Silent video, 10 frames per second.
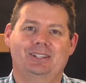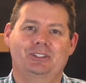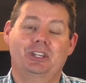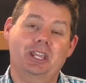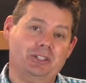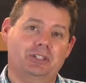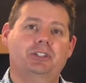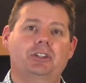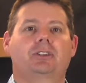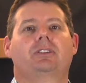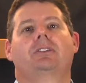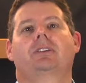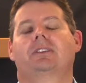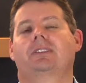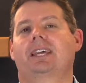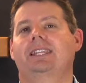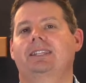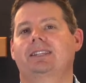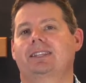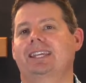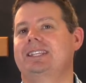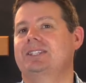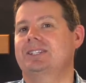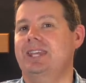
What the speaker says: Jesus knew that his